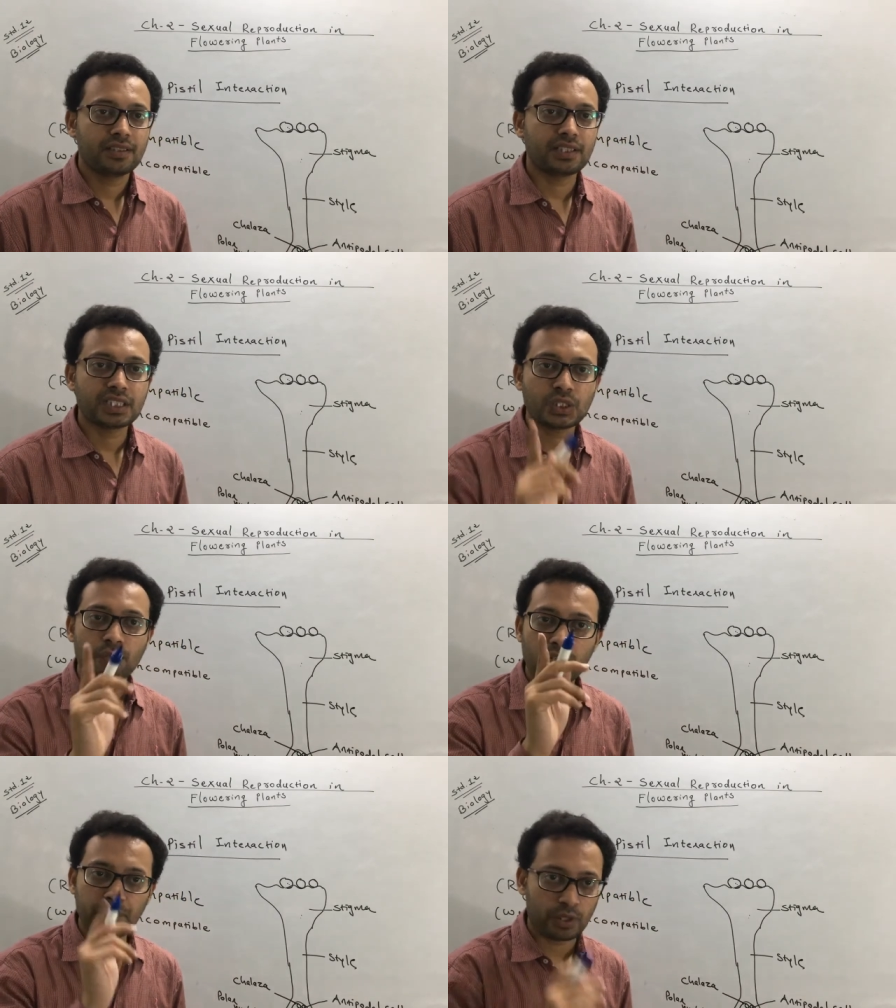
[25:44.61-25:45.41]
This is the
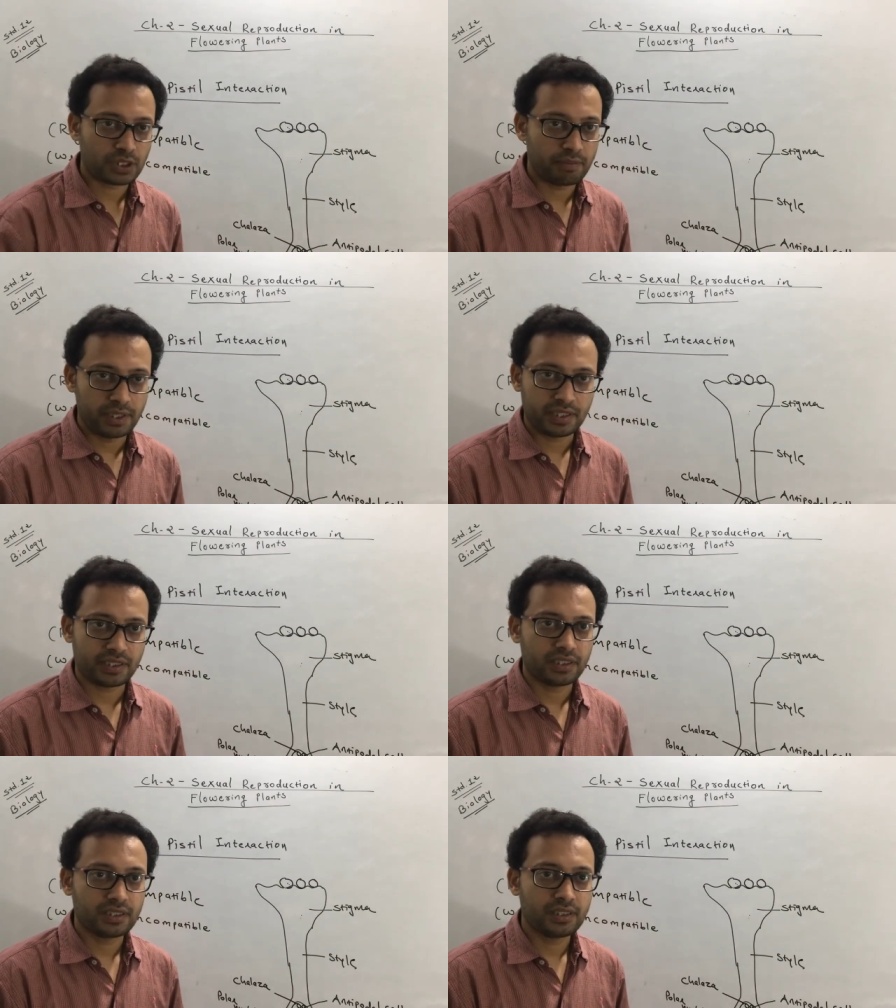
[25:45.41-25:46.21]
one
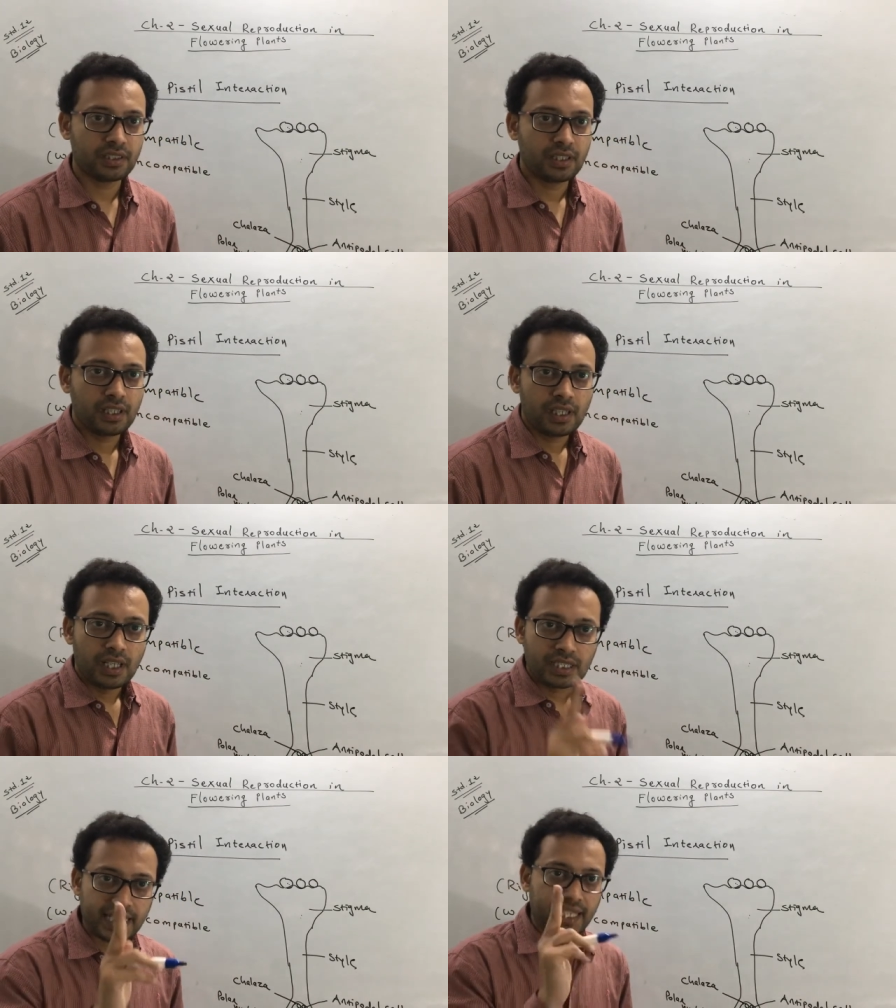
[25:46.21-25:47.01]
possibility.
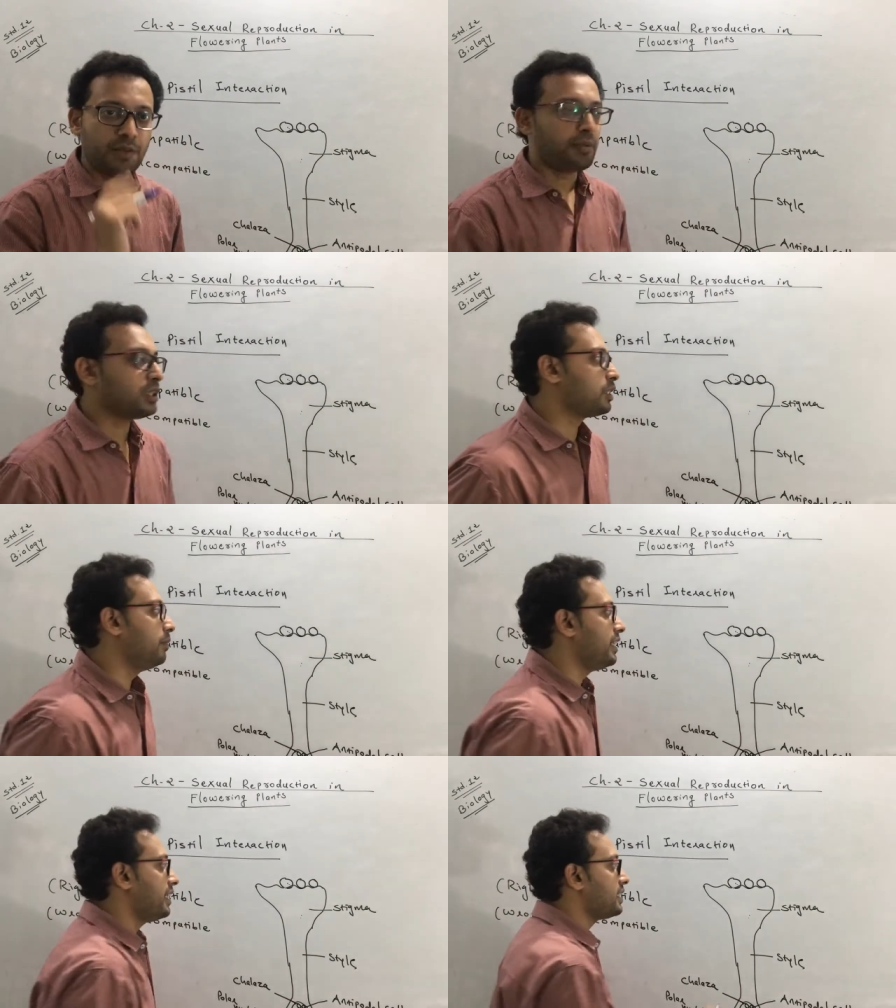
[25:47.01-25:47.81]
Second
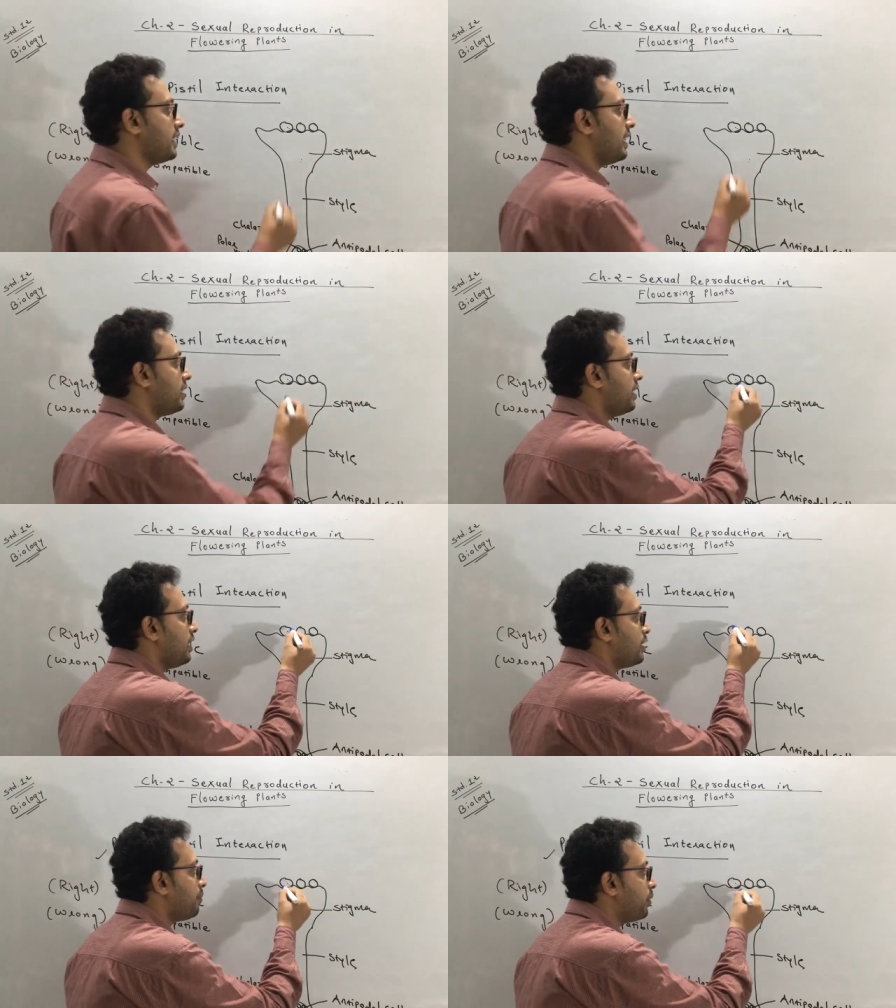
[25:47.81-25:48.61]
possibility is
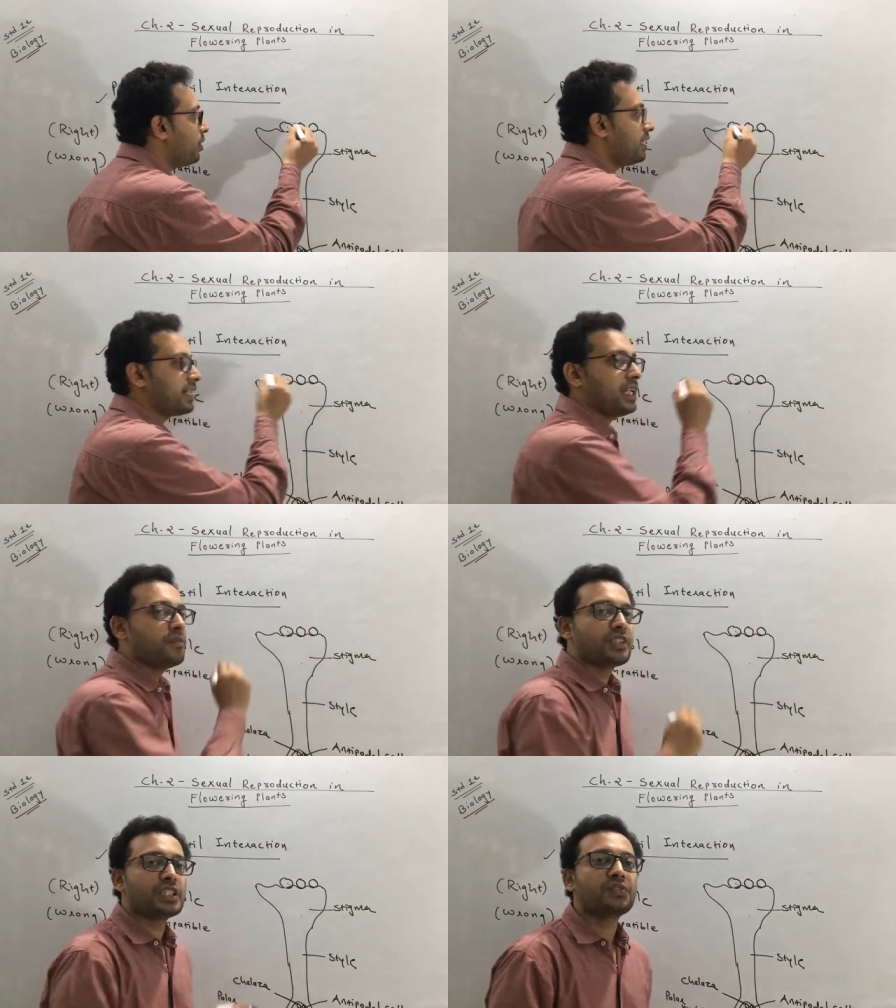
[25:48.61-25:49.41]
that the pollen grain
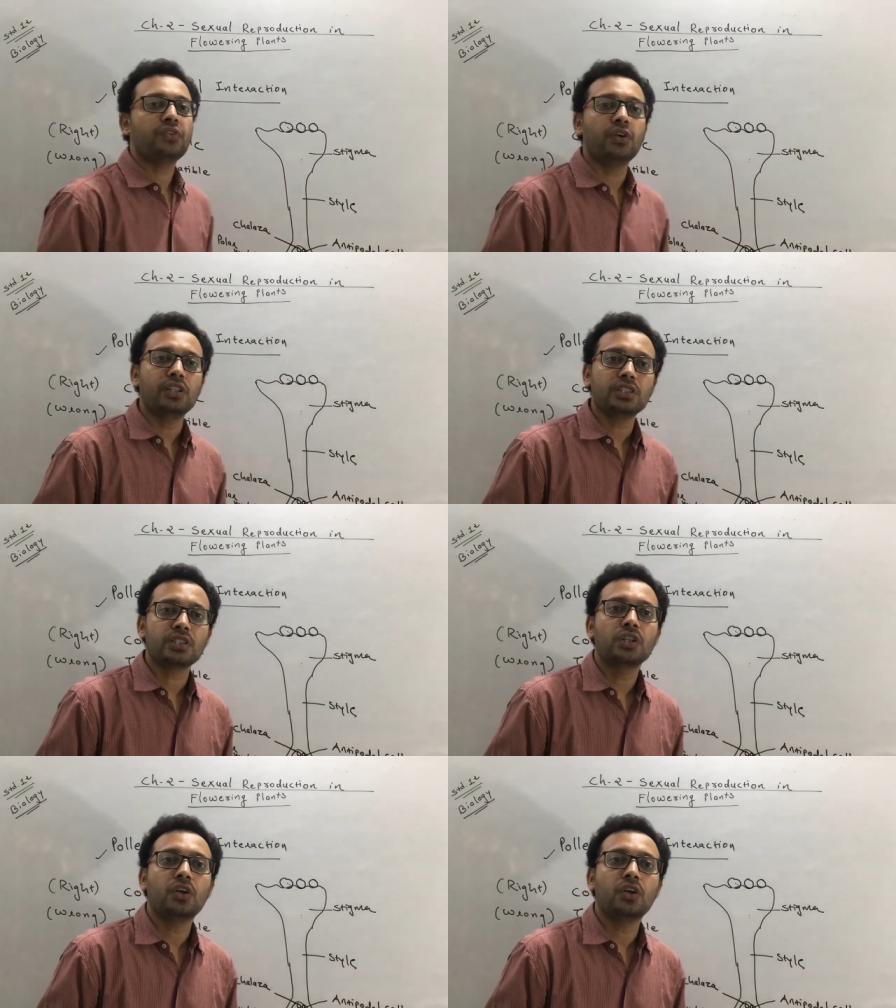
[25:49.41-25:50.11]
which is falls